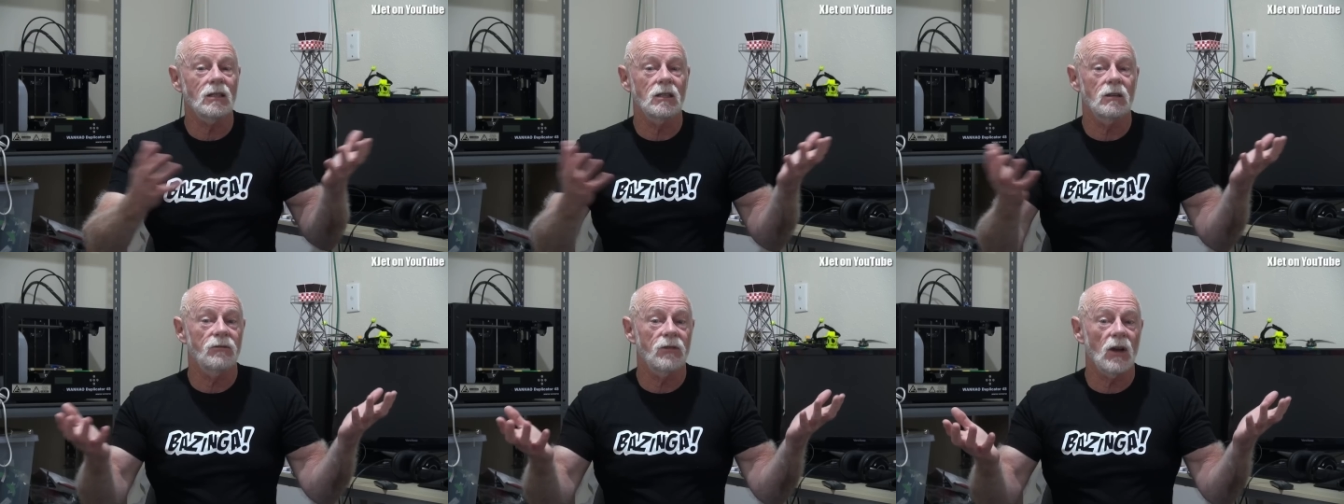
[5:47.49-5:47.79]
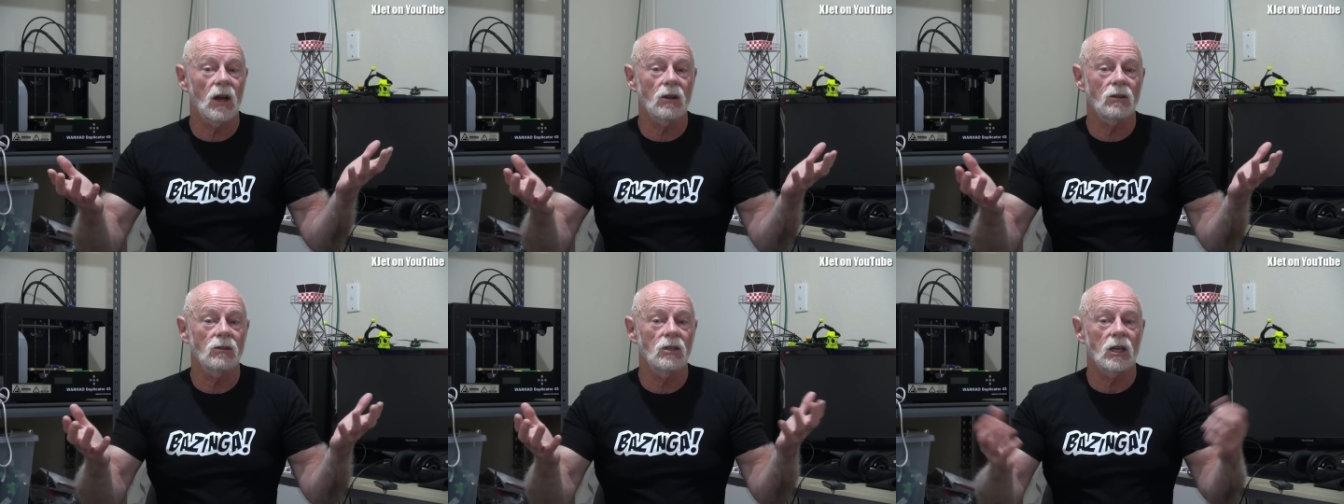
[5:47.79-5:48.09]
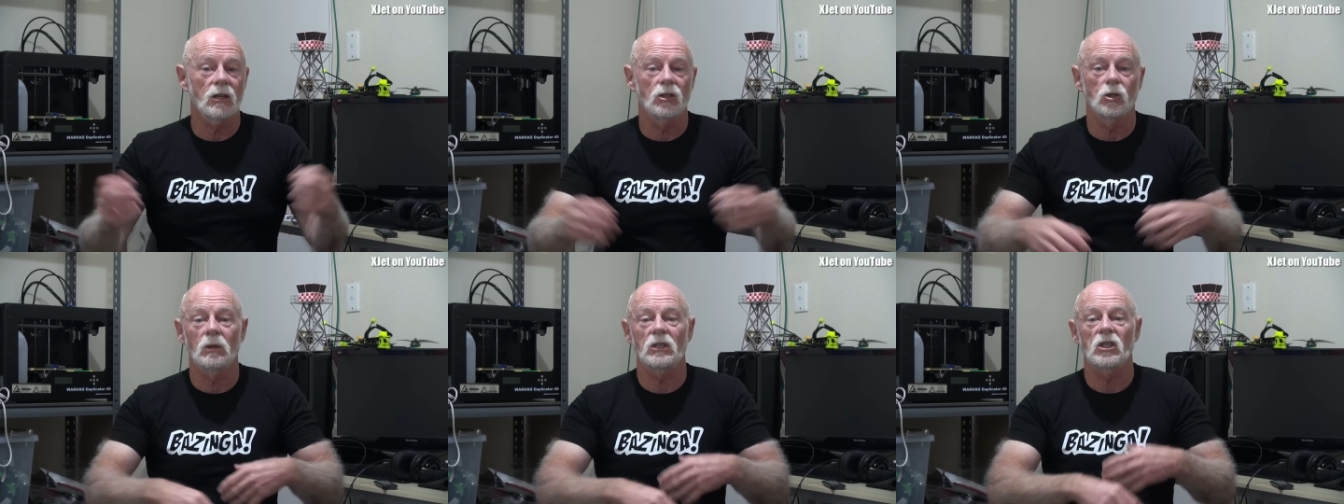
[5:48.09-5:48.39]
in your phone,
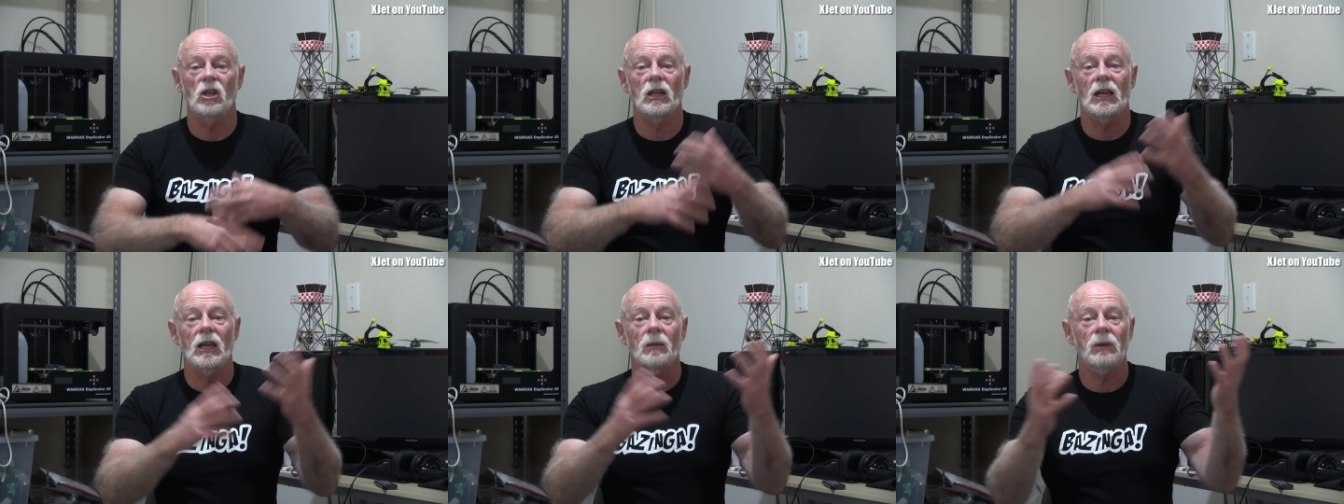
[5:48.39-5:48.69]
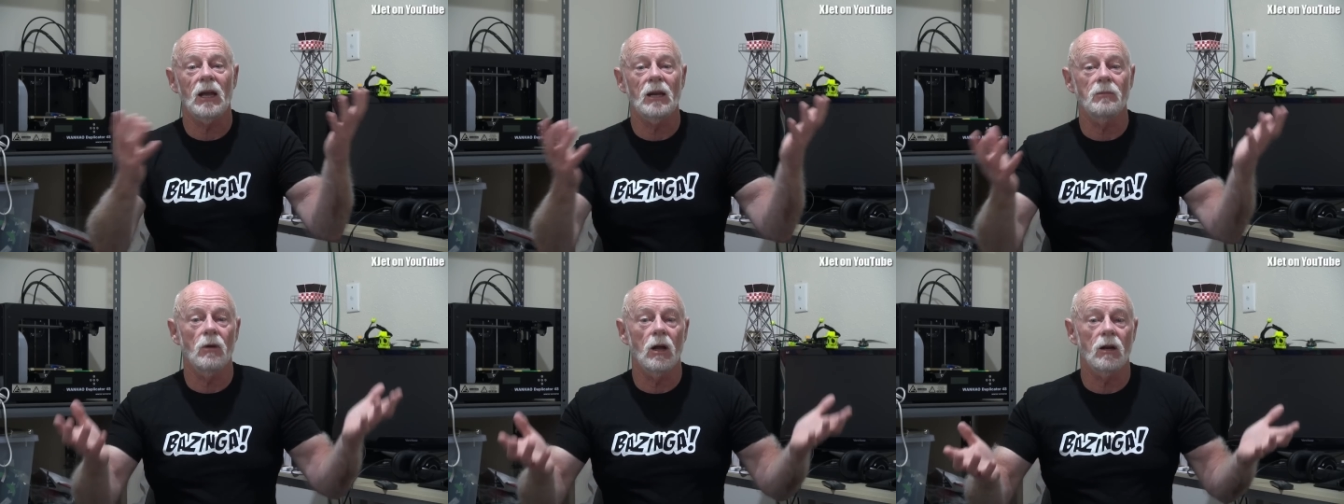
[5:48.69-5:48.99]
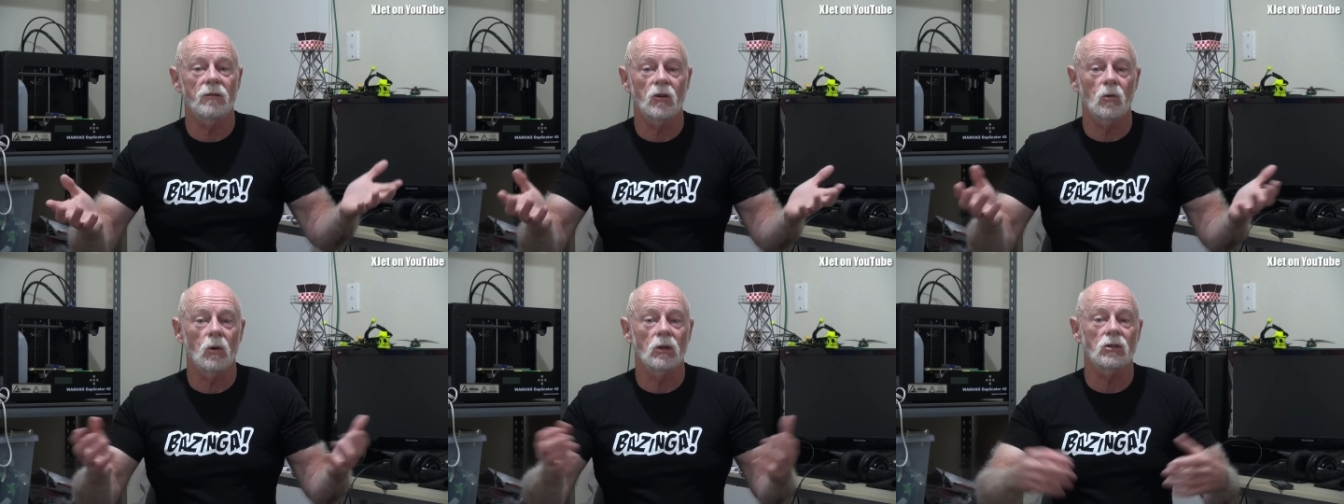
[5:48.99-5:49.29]
you can switch it to airplane
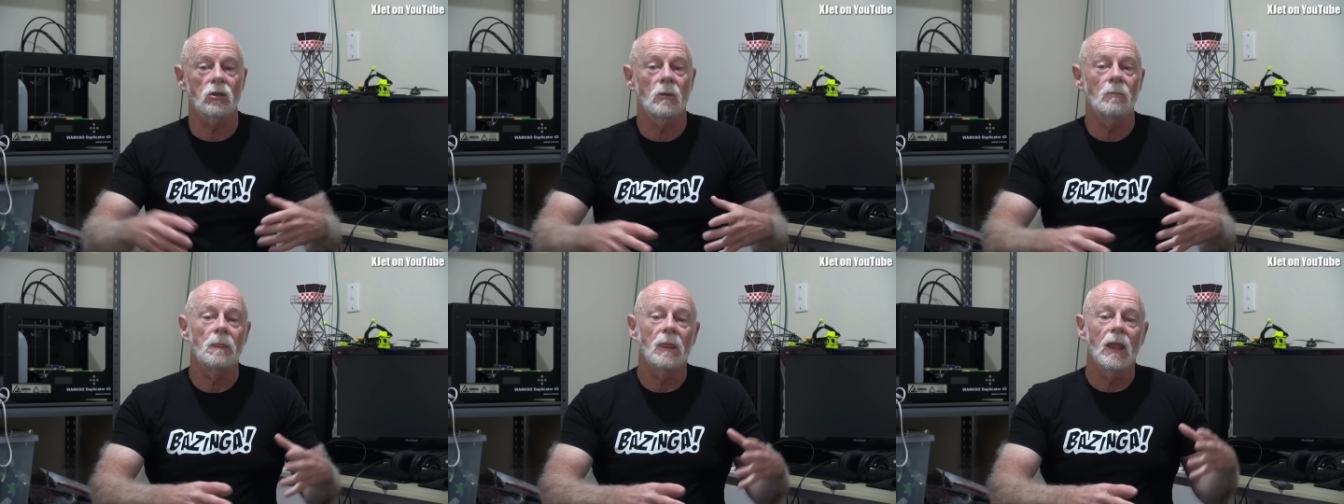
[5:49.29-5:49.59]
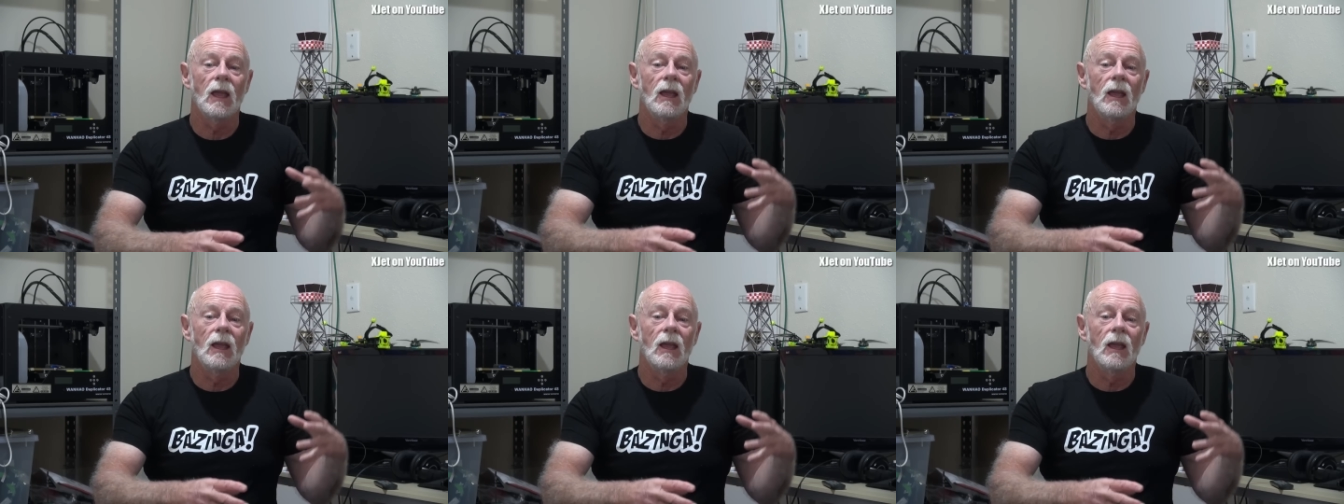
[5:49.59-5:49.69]
mode if you want to.